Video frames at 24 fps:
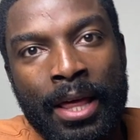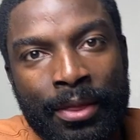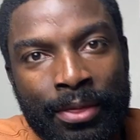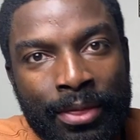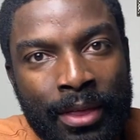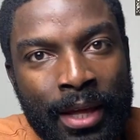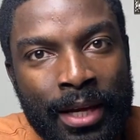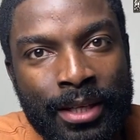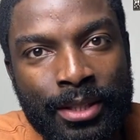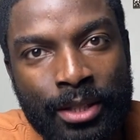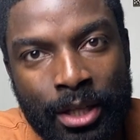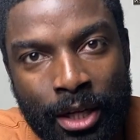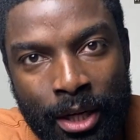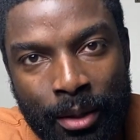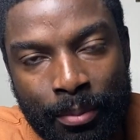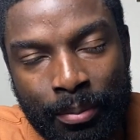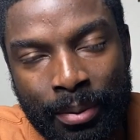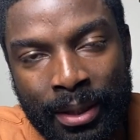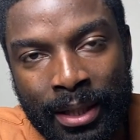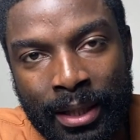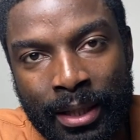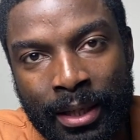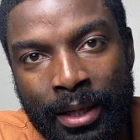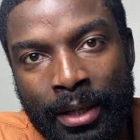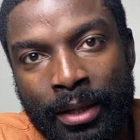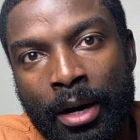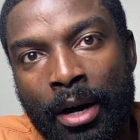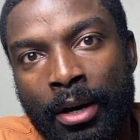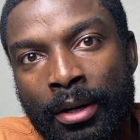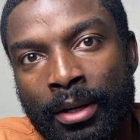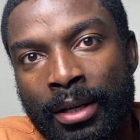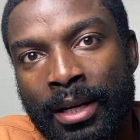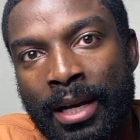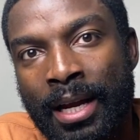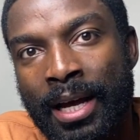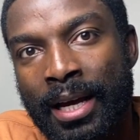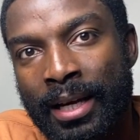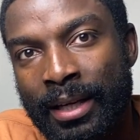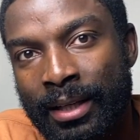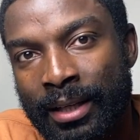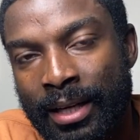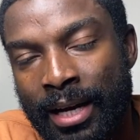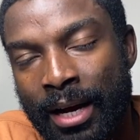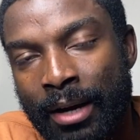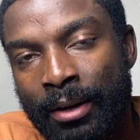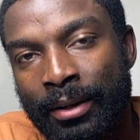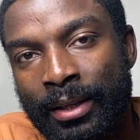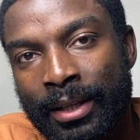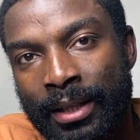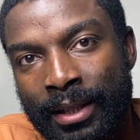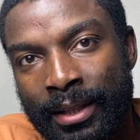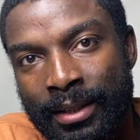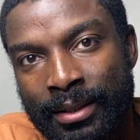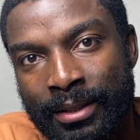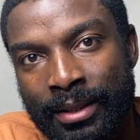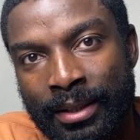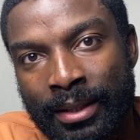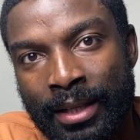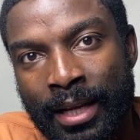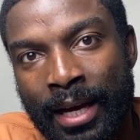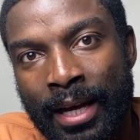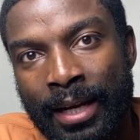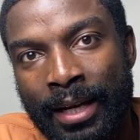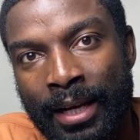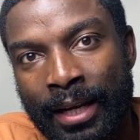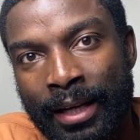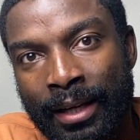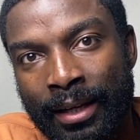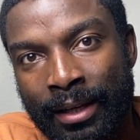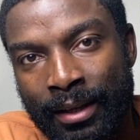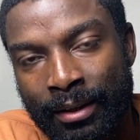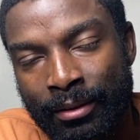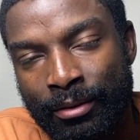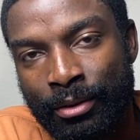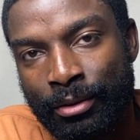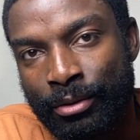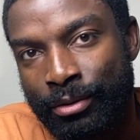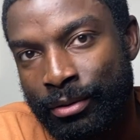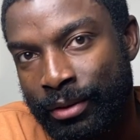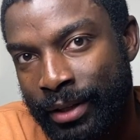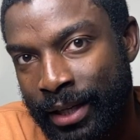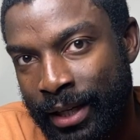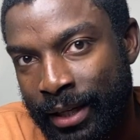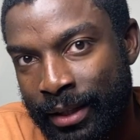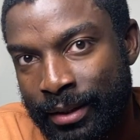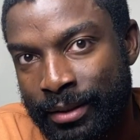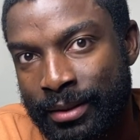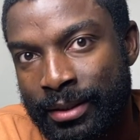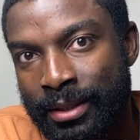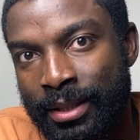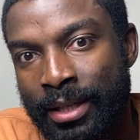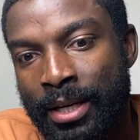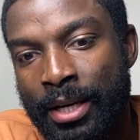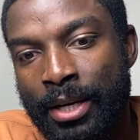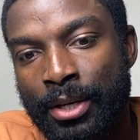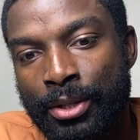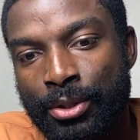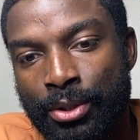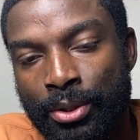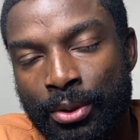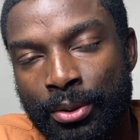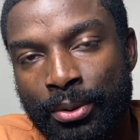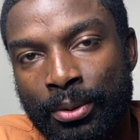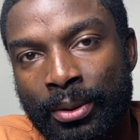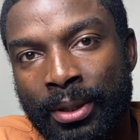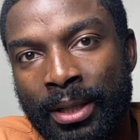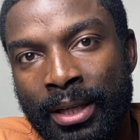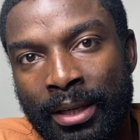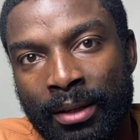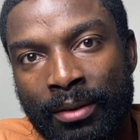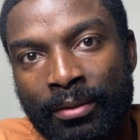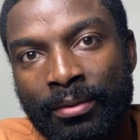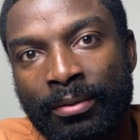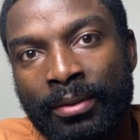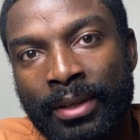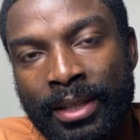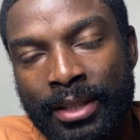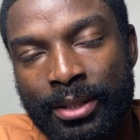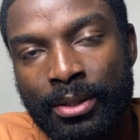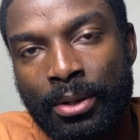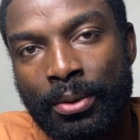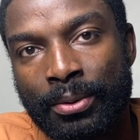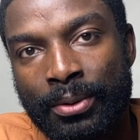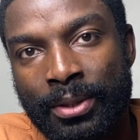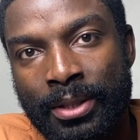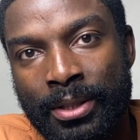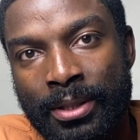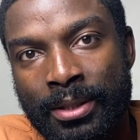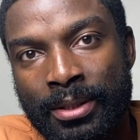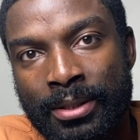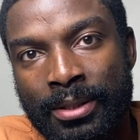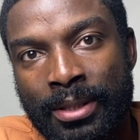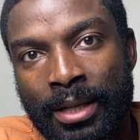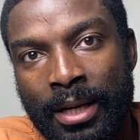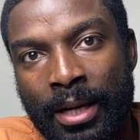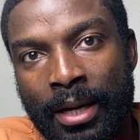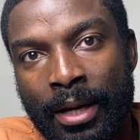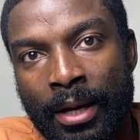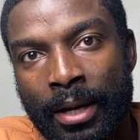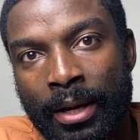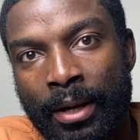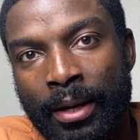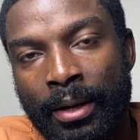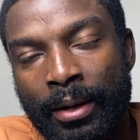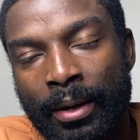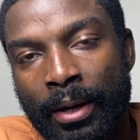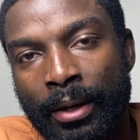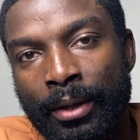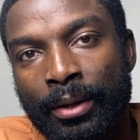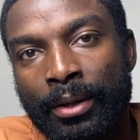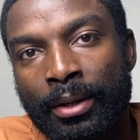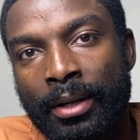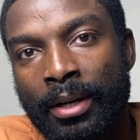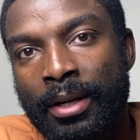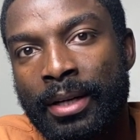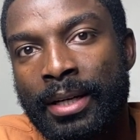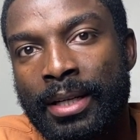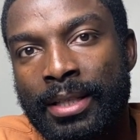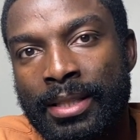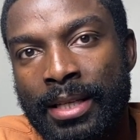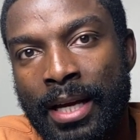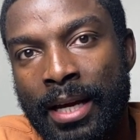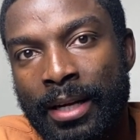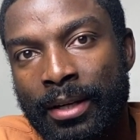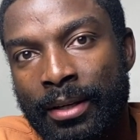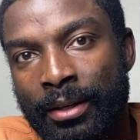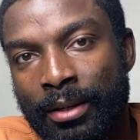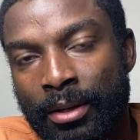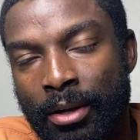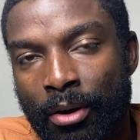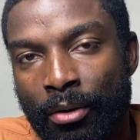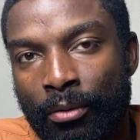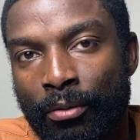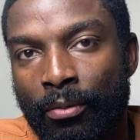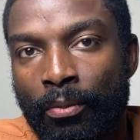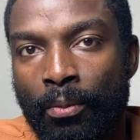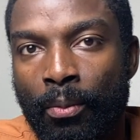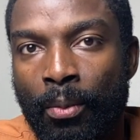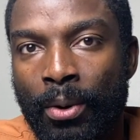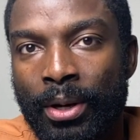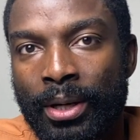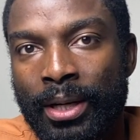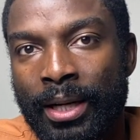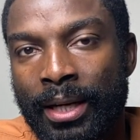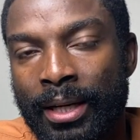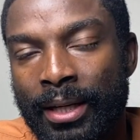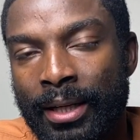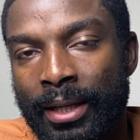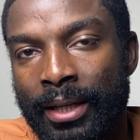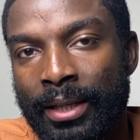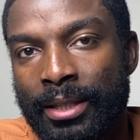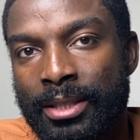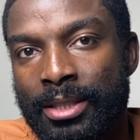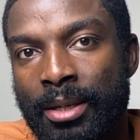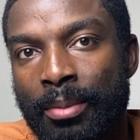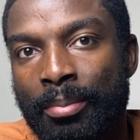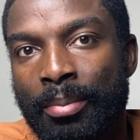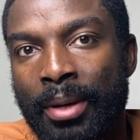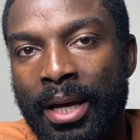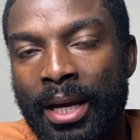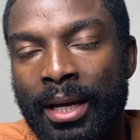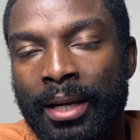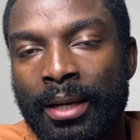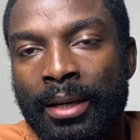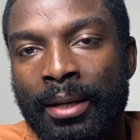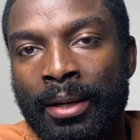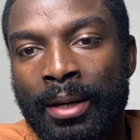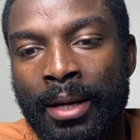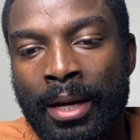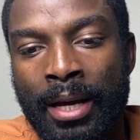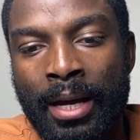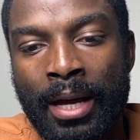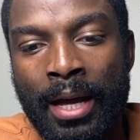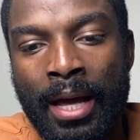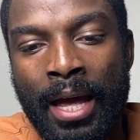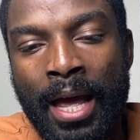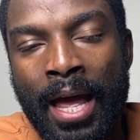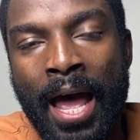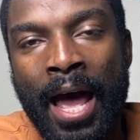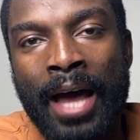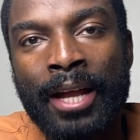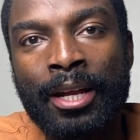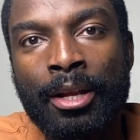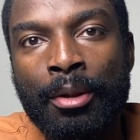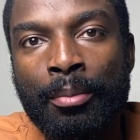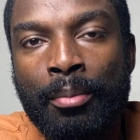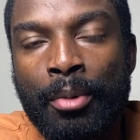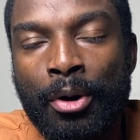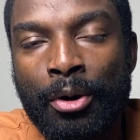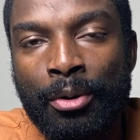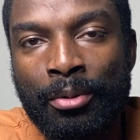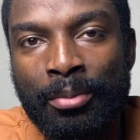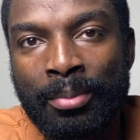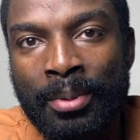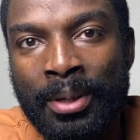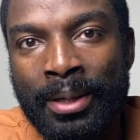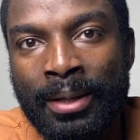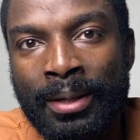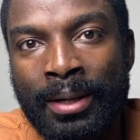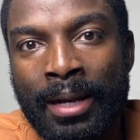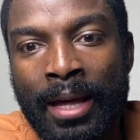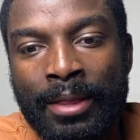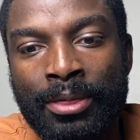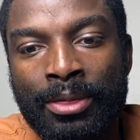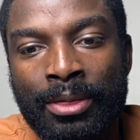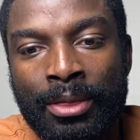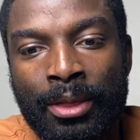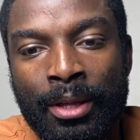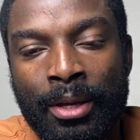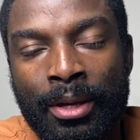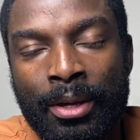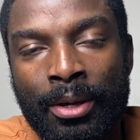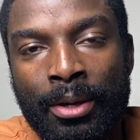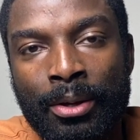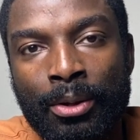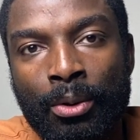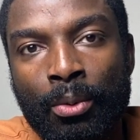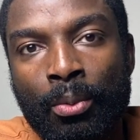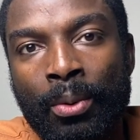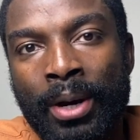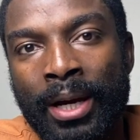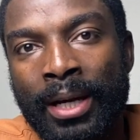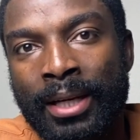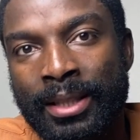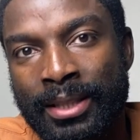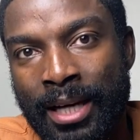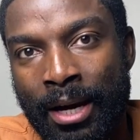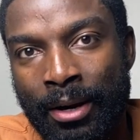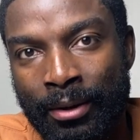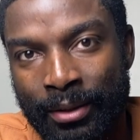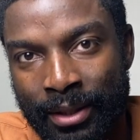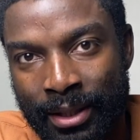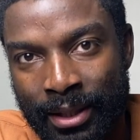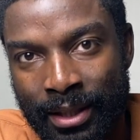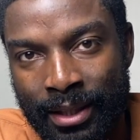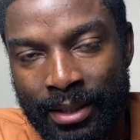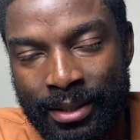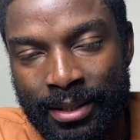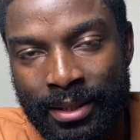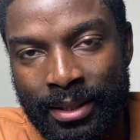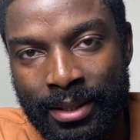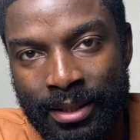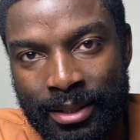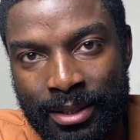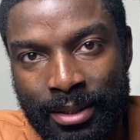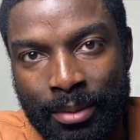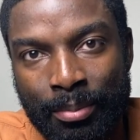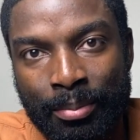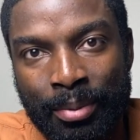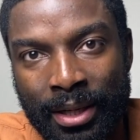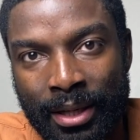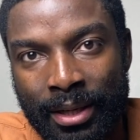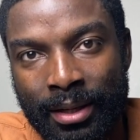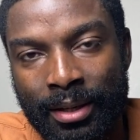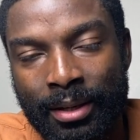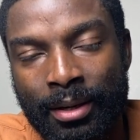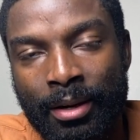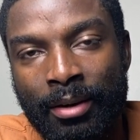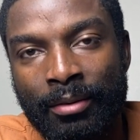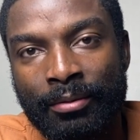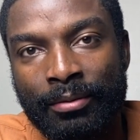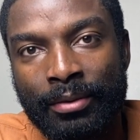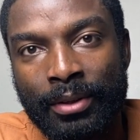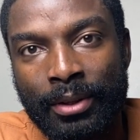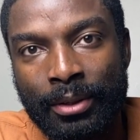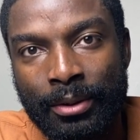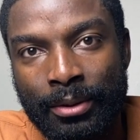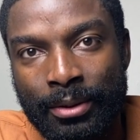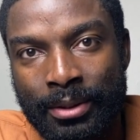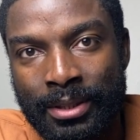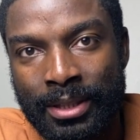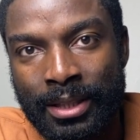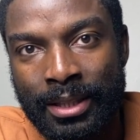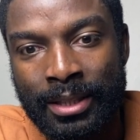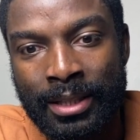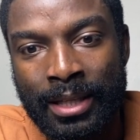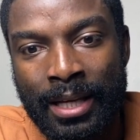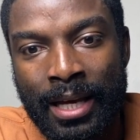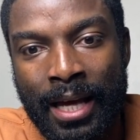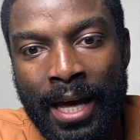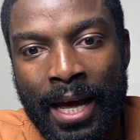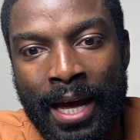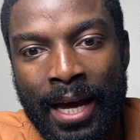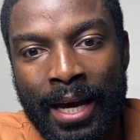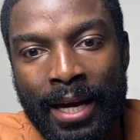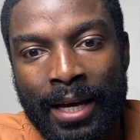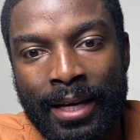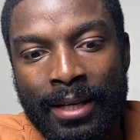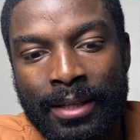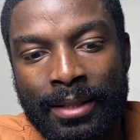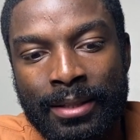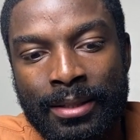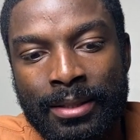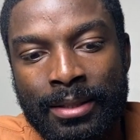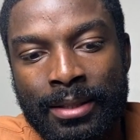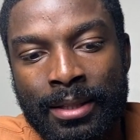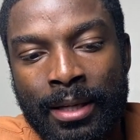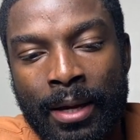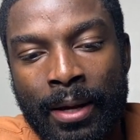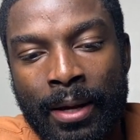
there's going to be an online calculator that they create to give leaseholders a good understanding of what they need to pay. At the moment, the way it's calculated is a bit convoluted, and